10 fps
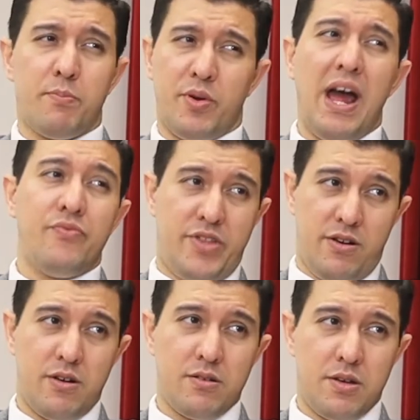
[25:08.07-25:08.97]
to put out
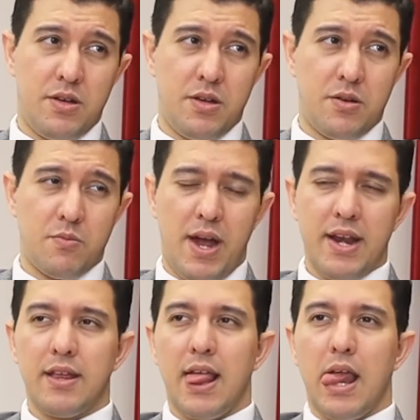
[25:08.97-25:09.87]
there, right?